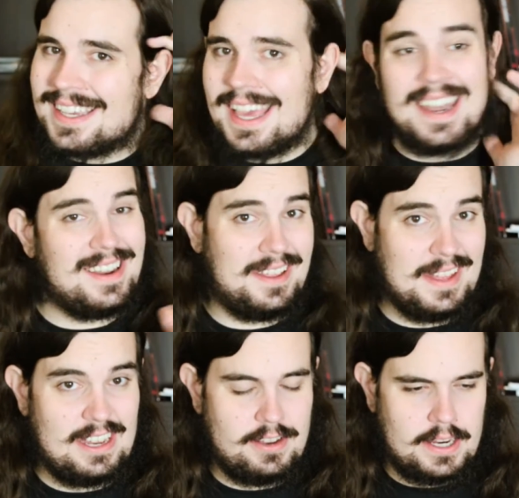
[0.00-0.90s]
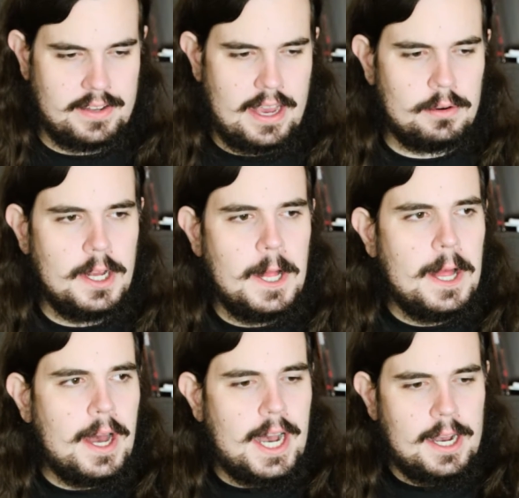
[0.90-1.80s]
get any of that checked out.
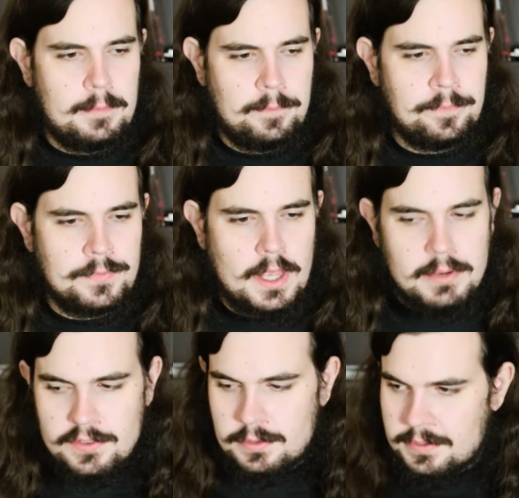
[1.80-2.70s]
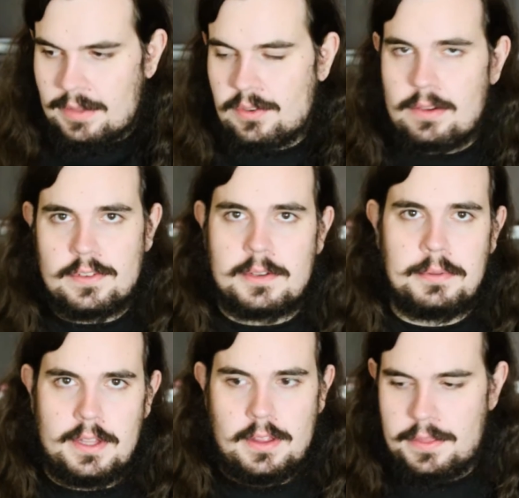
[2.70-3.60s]
Um, because there were times I was just
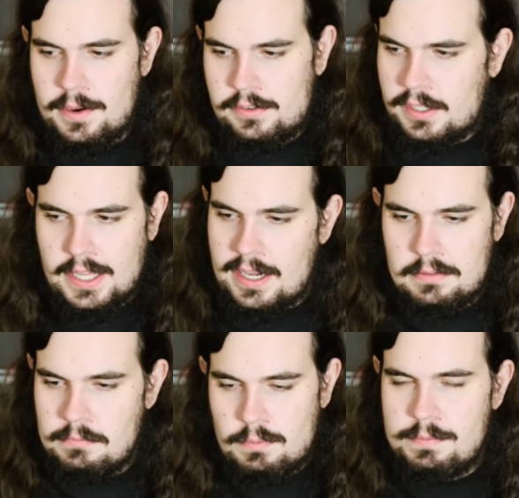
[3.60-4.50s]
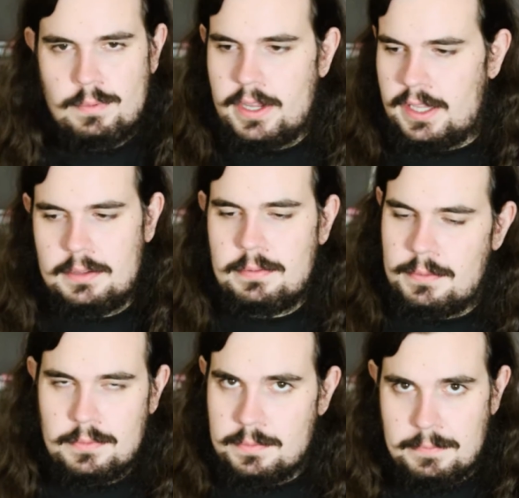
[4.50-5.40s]
completely lethargic and like really
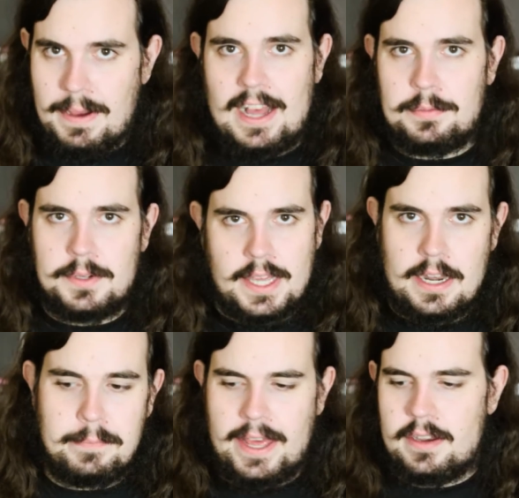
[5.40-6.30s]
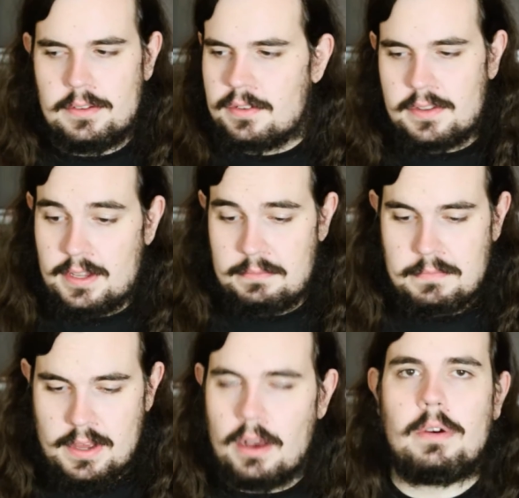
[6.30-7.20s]
impossible to get out of bed, and it was just like,
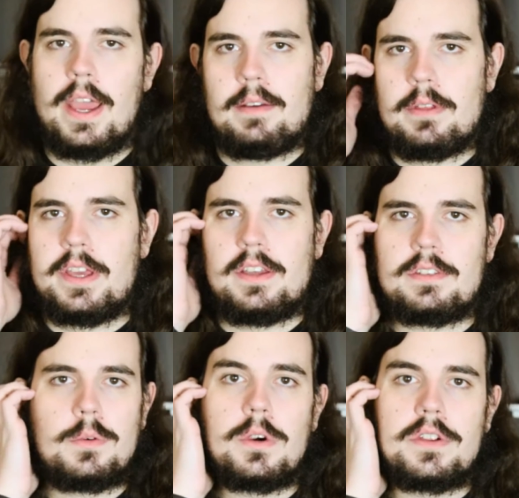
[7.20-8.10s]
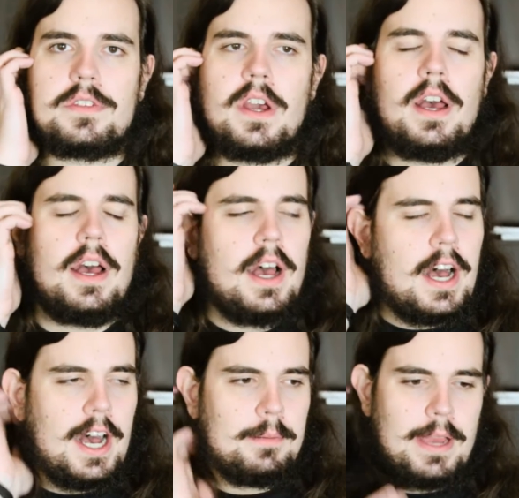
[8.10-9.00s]
no, everything is the worst.
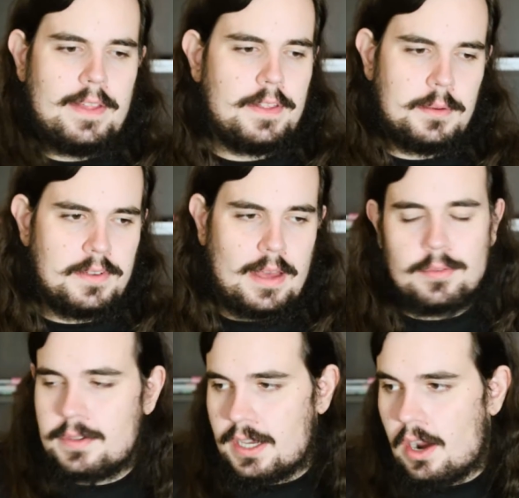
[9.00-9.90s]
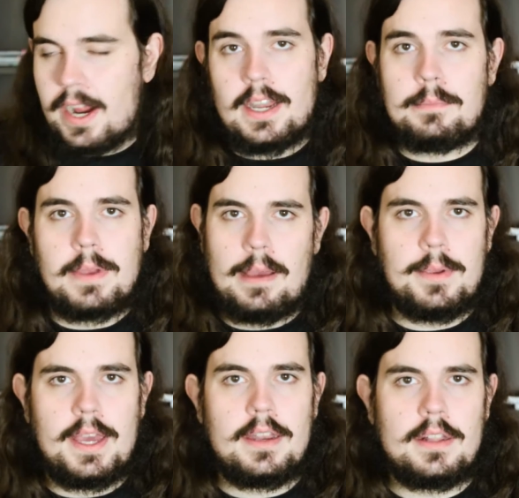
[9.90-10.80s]
Um, and then there were times I was like, all right, I'm, I'm
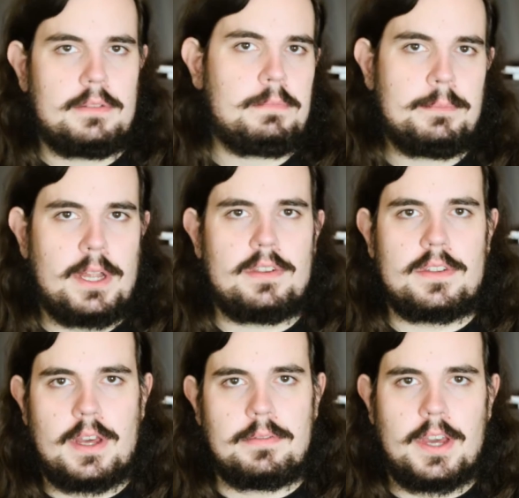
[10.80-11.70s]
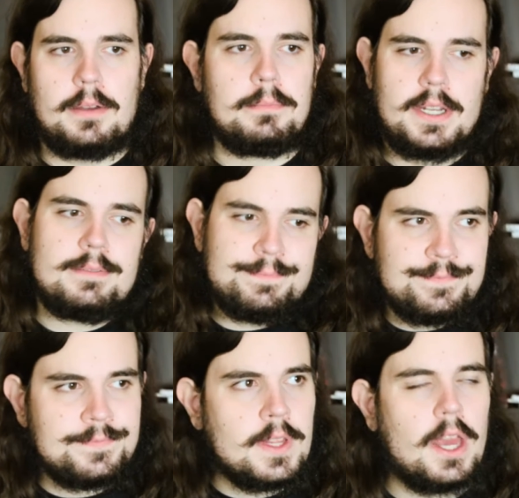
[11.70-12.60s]
getting a, a bunch of stuff done, but
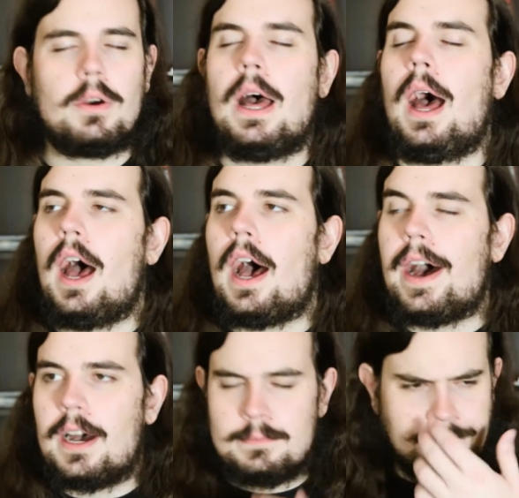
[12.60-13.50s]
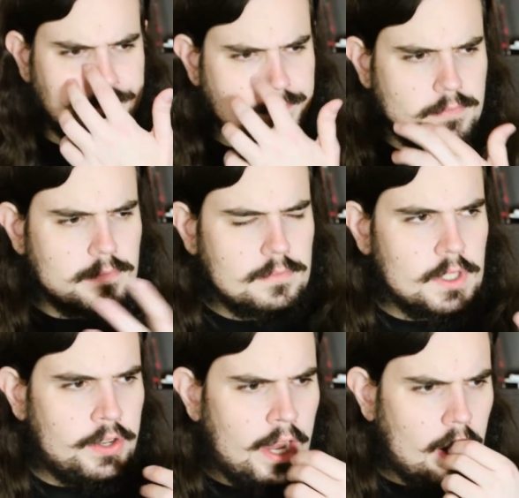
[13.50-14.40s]
you know, um,
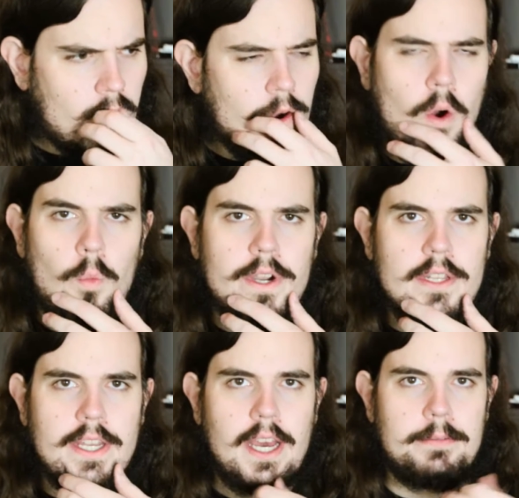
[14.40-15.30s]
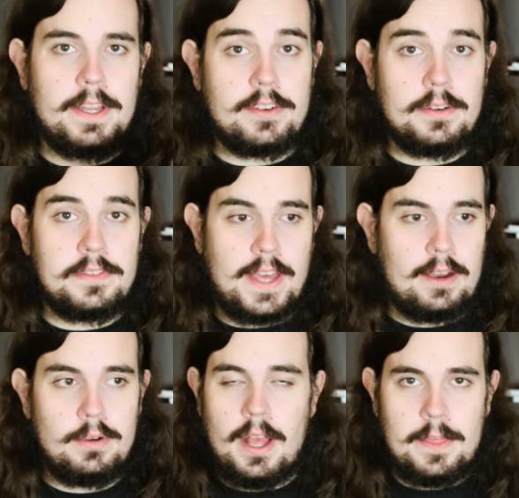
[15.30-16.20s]
no. Weirdly enough, it turns
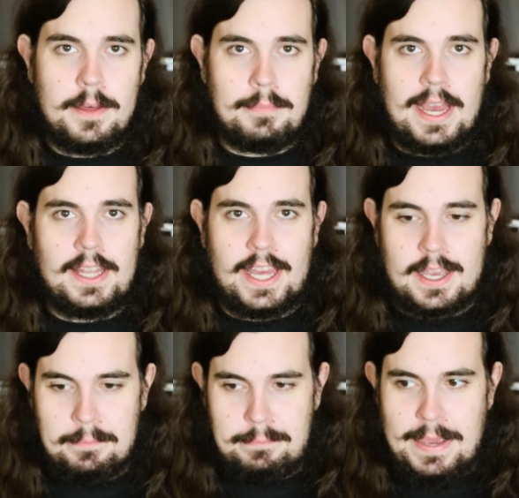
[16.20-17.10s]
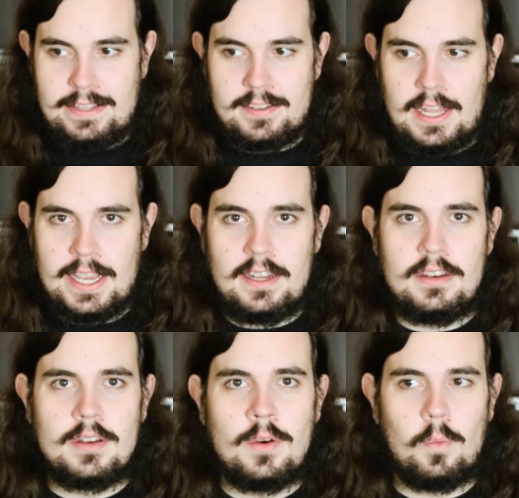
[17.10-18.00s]
out that my like
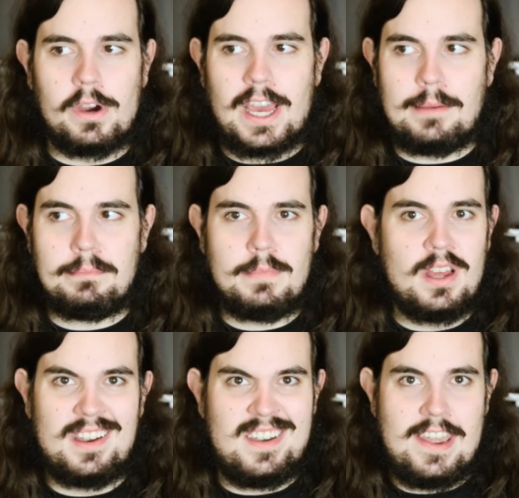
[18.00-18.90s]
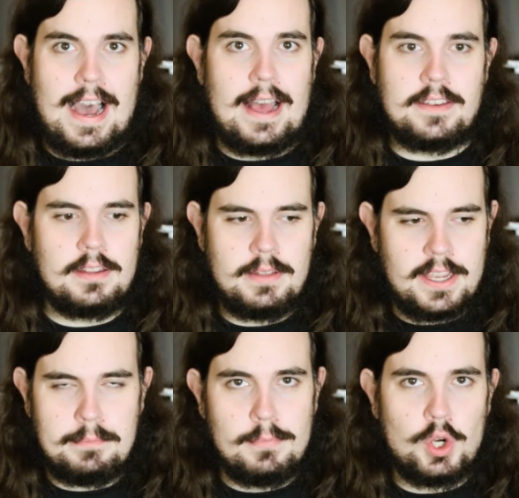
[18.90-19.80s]
baseline when I'm not
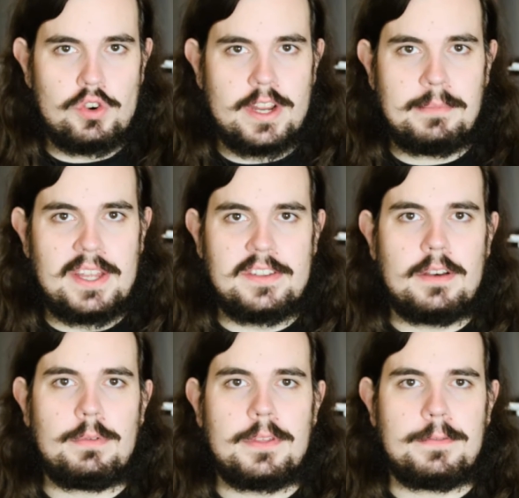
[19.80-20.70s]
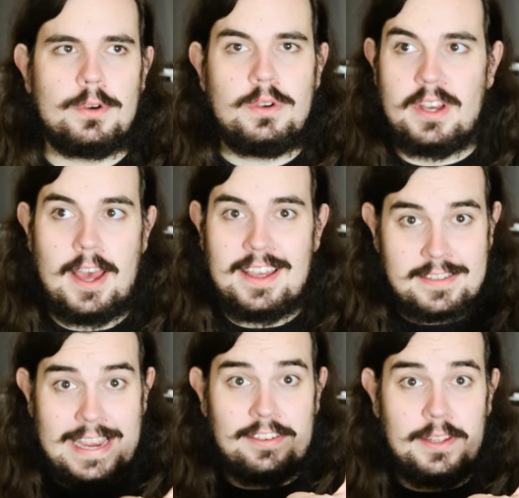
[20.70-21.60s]
like murdering myself with food
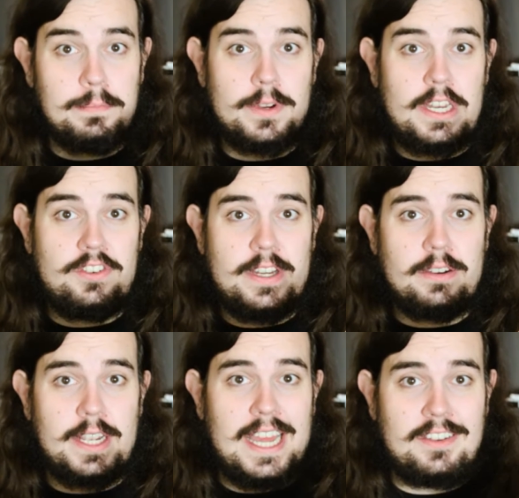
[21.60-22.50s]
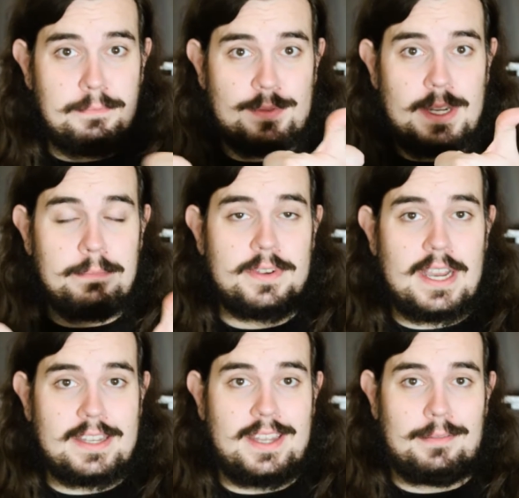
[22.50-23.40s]
is actually pretty cheery and pretty
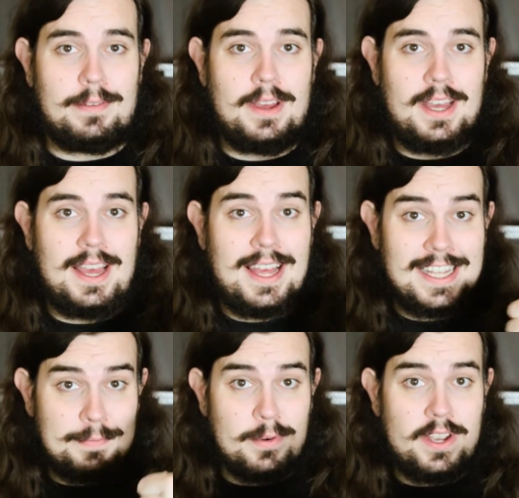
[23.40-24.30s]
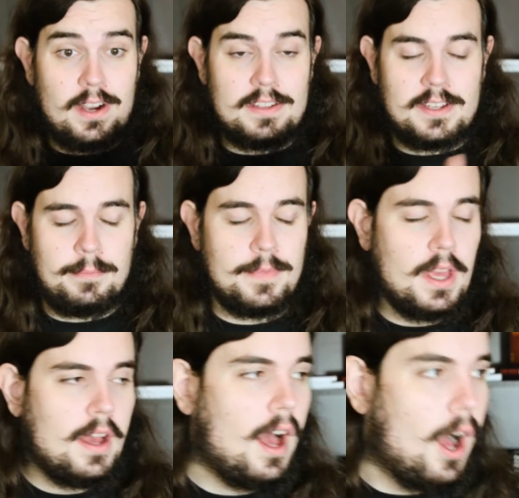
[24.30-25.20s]
productive. That's pretty awesome.
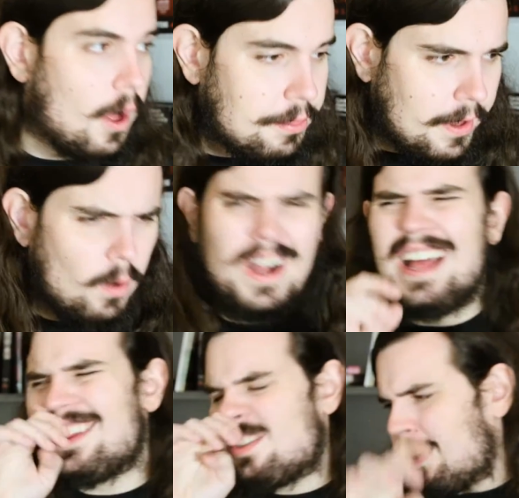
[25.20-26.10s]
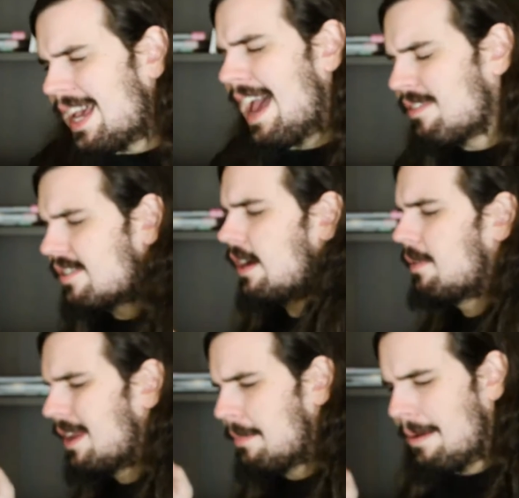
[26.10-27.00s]
Although this week I have
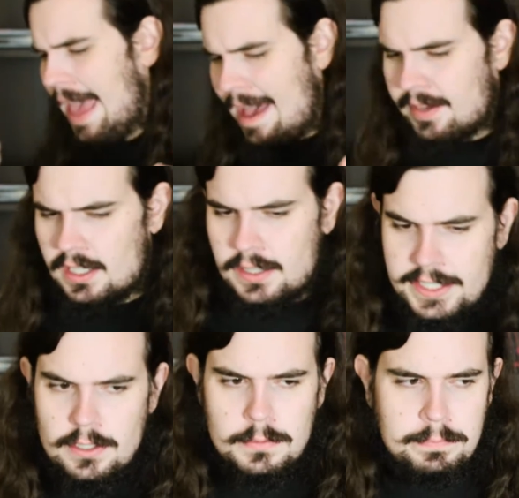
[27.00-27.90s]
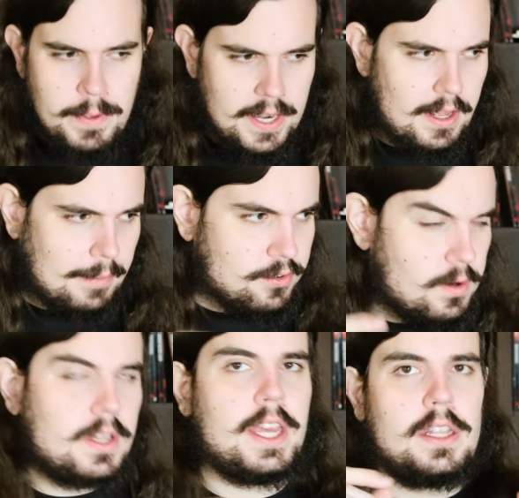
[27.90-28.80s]
discovered that I'm, I'm, having a little bit, I'm
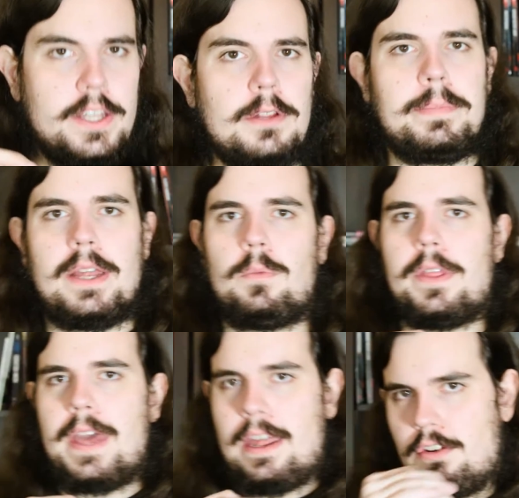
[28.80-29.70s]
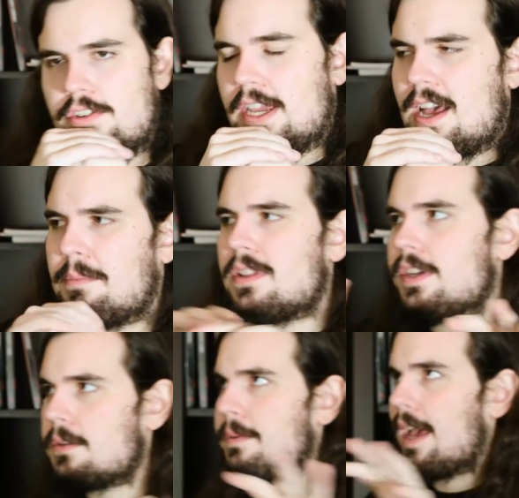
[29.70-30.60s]
struggling a little bit with energy. I'm a
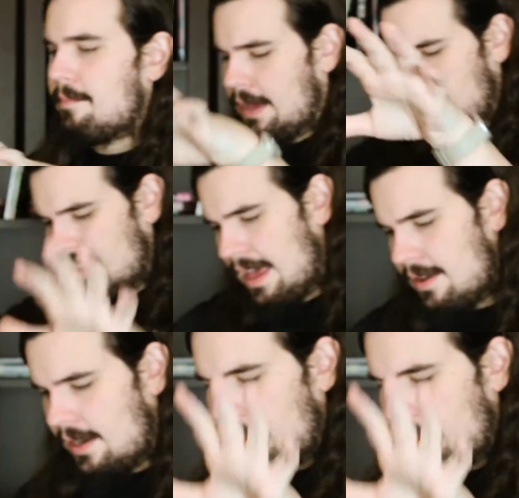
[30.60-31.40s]
little bit, I'm, I'm and,